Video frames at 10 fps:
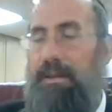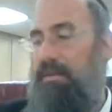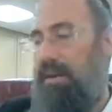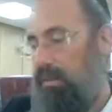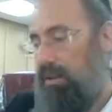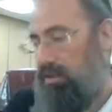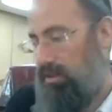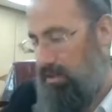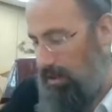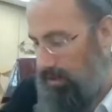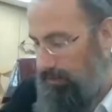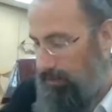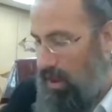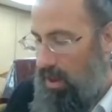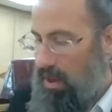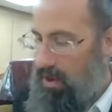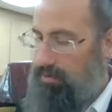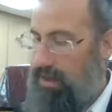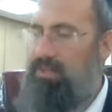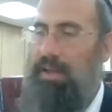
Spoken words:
And as Rashi says, it's Rashi